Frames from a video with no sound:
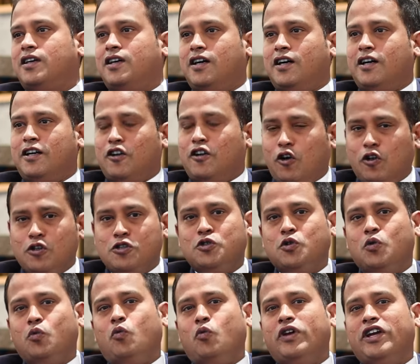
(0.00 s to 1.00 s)
And
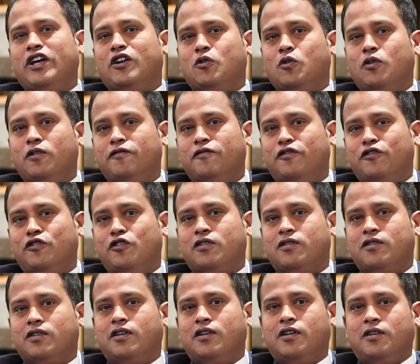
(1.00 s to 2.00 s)
also, we are known
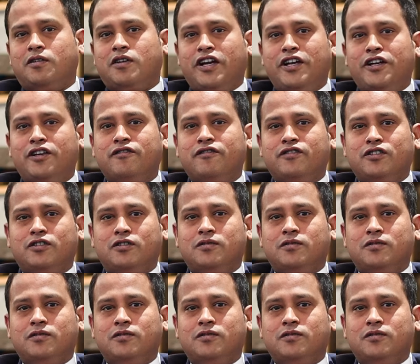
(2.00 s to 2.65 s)
for kind of